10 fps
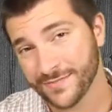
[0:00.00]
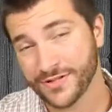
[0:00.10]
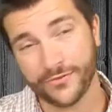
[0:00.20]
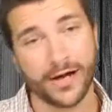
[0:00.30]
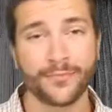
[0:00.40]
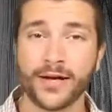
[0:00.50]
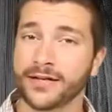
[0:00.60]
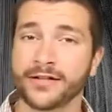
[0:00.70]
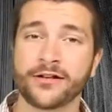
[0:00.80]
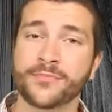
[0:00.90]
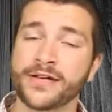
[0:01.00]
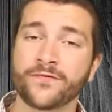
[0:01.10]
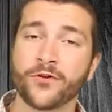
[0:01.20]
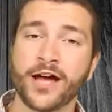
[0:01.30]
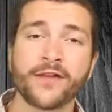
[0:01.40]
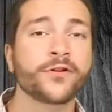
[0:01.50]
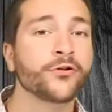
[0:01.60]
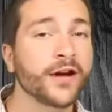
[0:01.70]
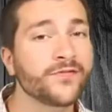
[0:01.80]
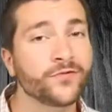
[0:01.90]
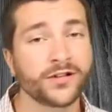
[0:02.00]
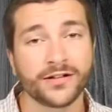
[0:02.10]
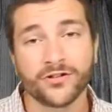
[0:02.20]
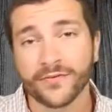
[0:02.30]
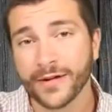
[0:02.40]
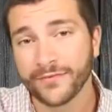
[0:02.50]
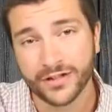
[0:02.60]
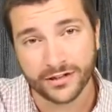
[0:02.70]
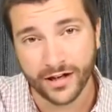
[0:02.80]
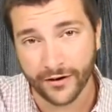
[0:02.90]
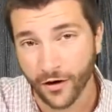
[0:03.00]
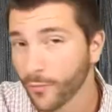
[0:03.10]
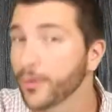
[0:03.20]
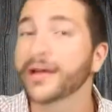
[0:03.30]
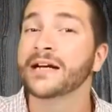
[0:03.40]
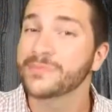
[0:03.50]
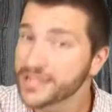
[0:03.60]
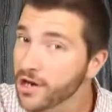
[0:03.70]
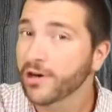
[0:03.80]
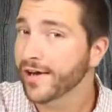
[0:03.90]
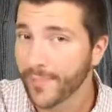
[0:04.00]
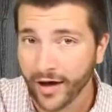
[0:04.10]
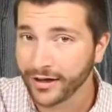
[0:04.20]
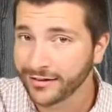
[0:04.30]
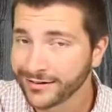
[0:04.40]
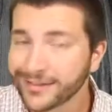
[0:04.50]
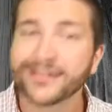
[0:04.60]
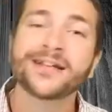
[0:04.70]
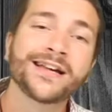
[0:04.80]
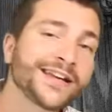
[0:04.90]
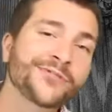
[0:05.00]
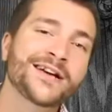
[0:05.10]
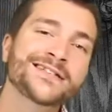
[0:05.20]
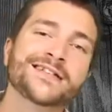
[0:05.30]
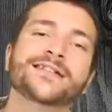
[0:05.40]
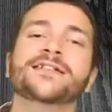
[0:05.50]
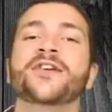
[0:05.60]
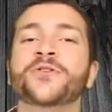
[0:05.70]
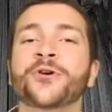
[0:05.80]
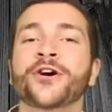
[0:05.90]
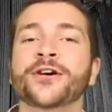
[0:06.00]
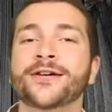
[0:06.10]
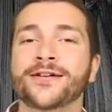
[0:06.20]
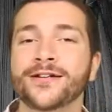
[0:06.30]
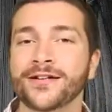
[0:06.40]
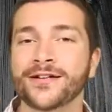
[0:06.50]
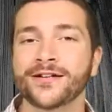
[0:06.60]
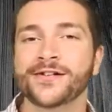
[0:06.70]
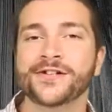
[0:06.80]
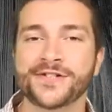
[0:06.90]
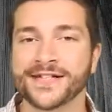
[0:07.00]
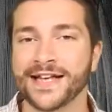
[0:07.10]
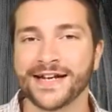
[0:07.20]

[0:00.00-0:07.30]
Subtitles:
subscribe button, and I'll be forever grateful. I know I'm giving you a lot of homework, and I'm sorry about it. Anyways, love you all. Peace,